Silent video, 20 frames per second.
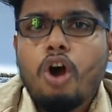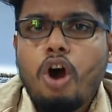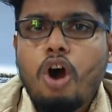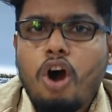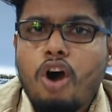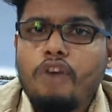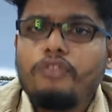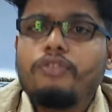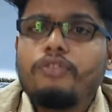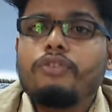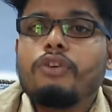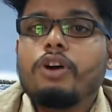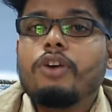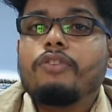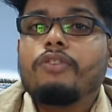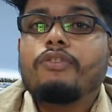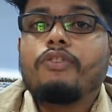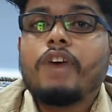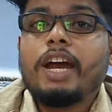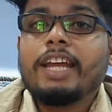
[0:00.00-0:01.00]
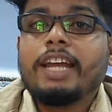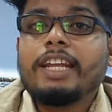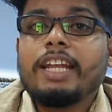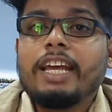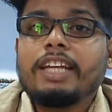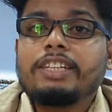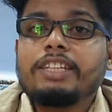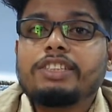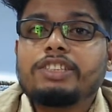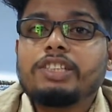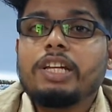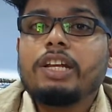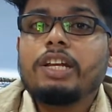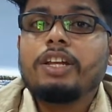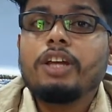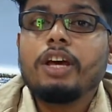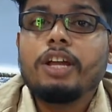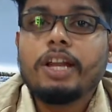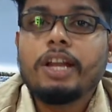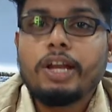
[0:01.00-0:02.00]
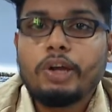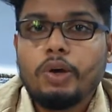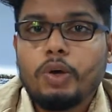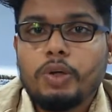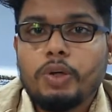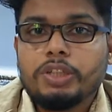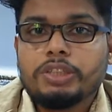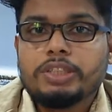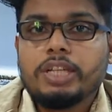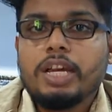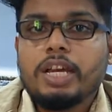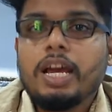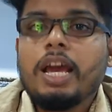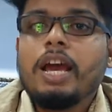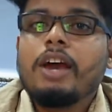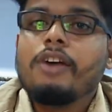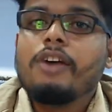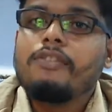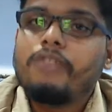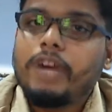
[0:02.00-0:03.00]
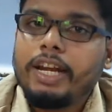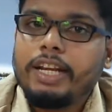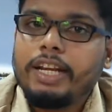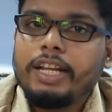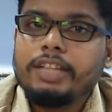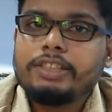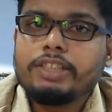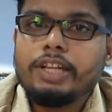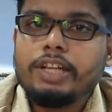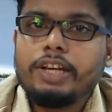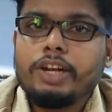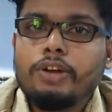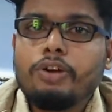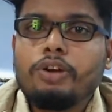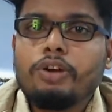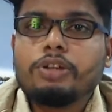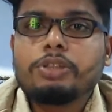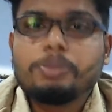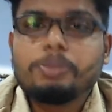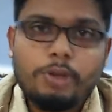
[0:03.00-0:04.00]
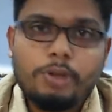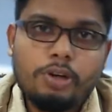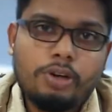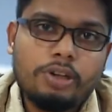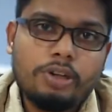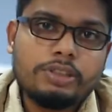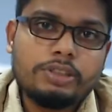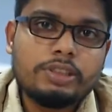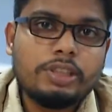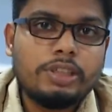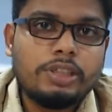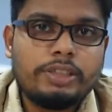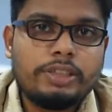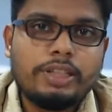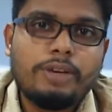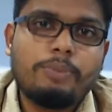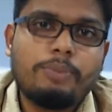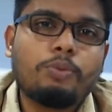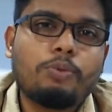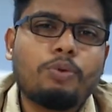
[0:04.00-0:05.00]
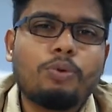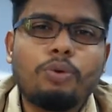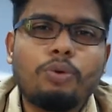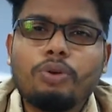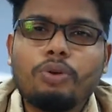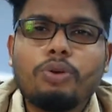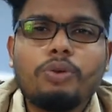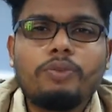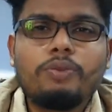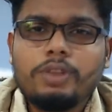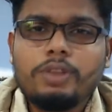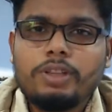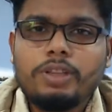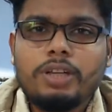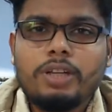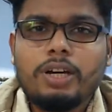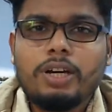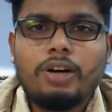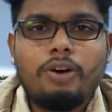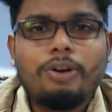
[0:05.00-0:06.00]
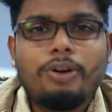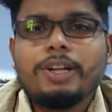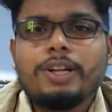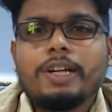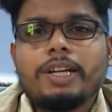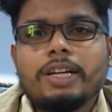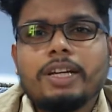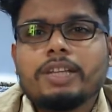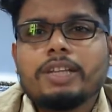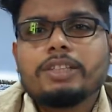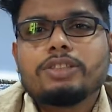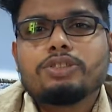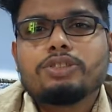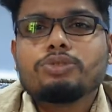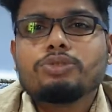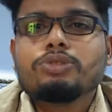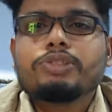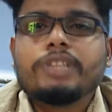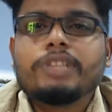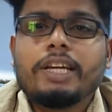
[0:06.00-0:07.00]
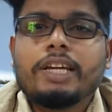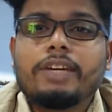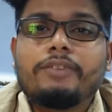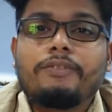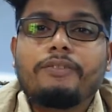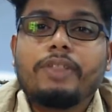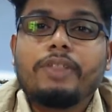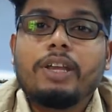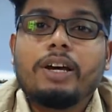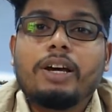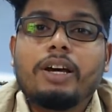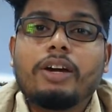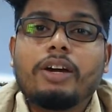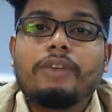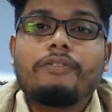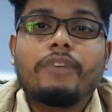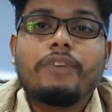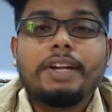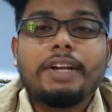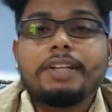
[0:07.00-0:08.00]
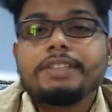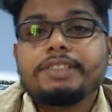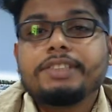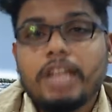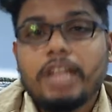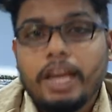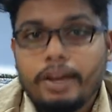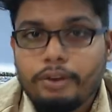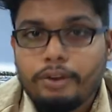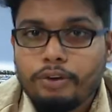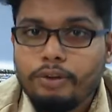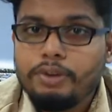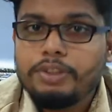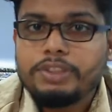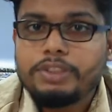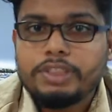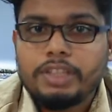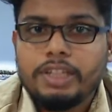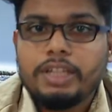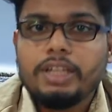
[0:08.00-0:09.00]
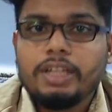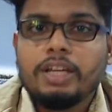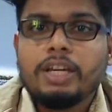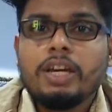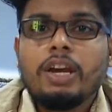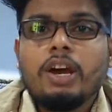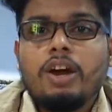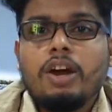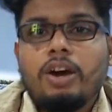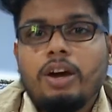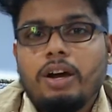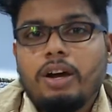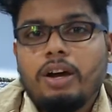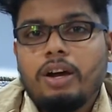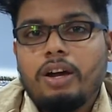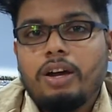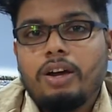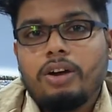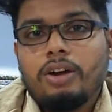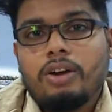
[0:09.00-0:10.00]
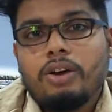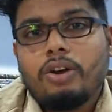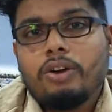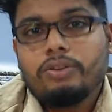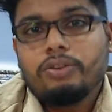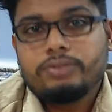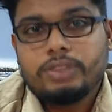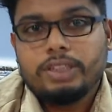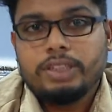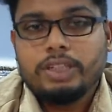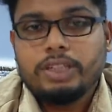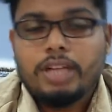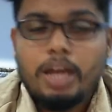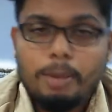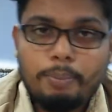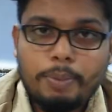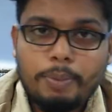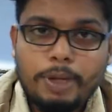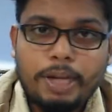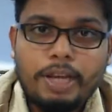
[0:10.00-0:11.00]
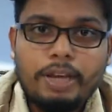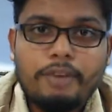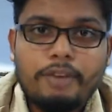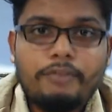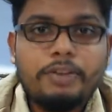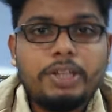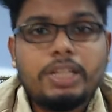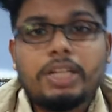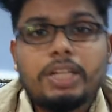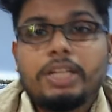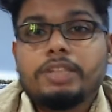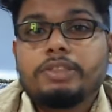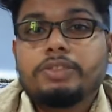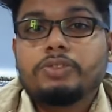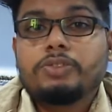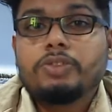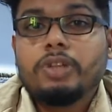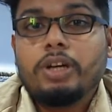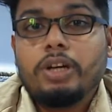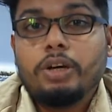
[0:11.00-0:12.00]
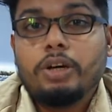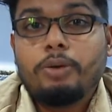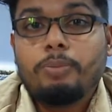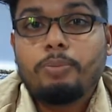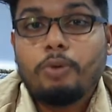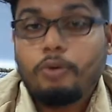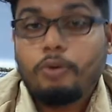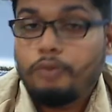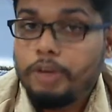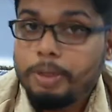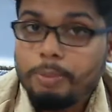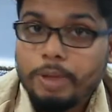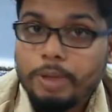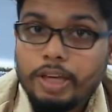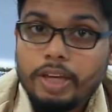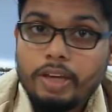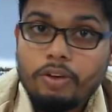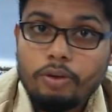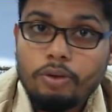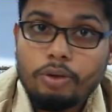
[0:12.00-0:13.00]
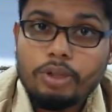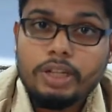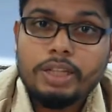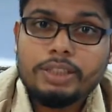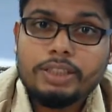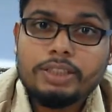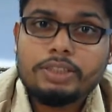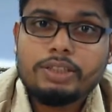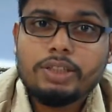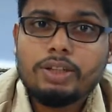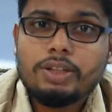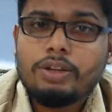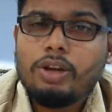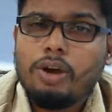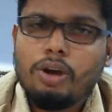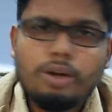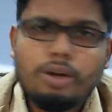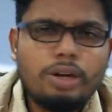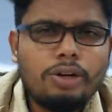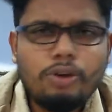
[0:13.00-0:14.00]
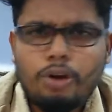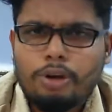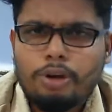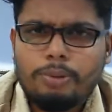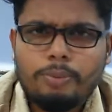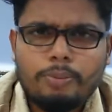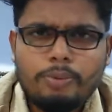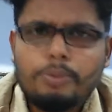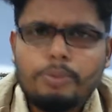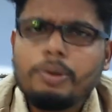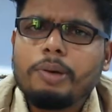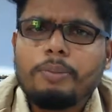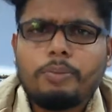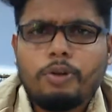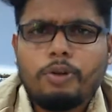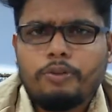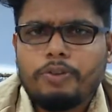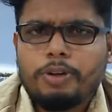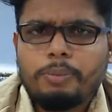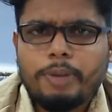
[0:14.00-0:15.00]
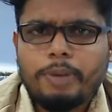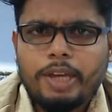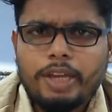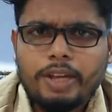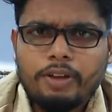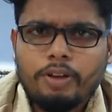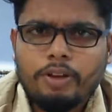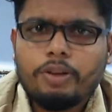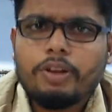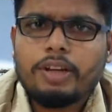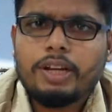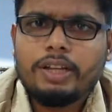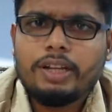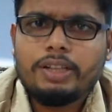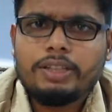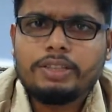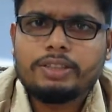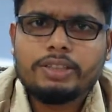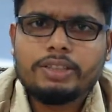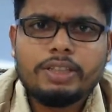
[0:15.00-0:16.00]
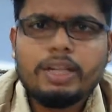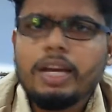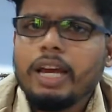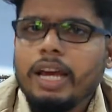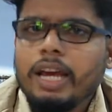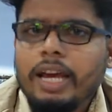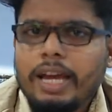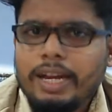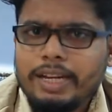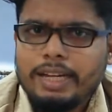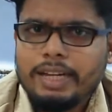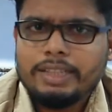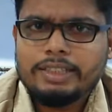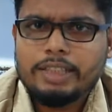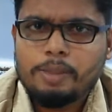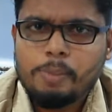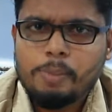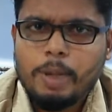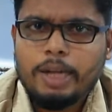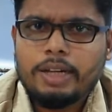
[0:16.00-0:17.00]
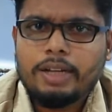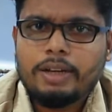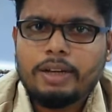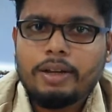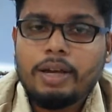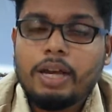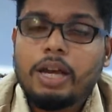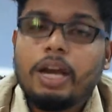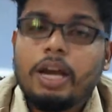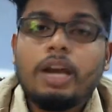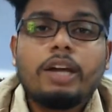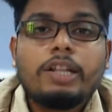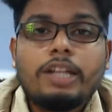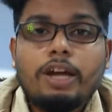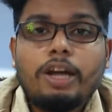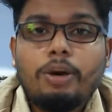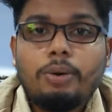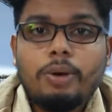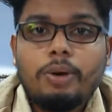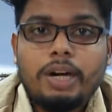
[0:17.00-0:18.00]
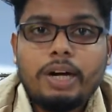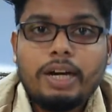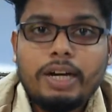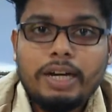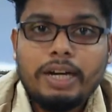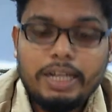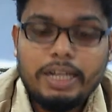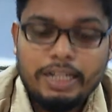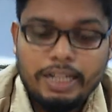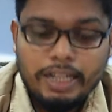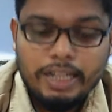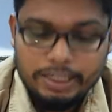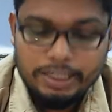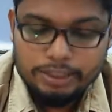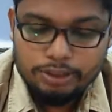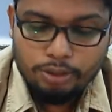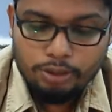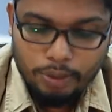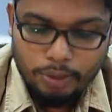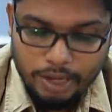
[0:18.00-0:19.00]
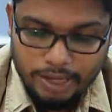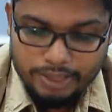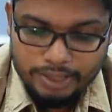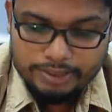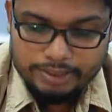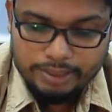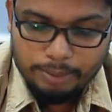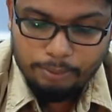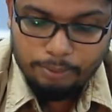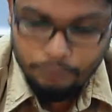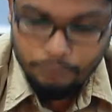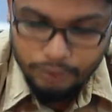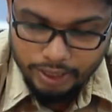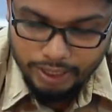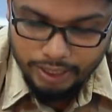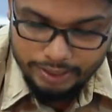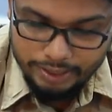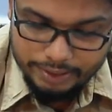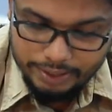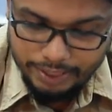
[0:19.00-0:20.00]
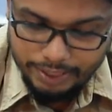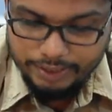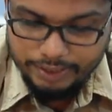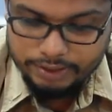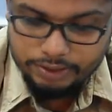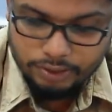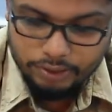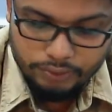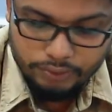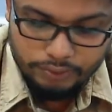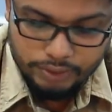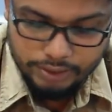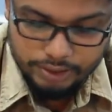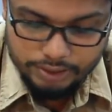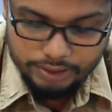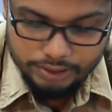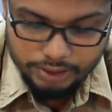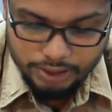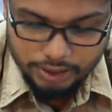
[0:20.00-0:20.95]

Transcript: of financial records. Financial records, because the core of the auditing is to check the financial accuracy of the company, whether it's a profit making organization or not profit making organization. It doesn't matter. Now let's look at some of the contents of this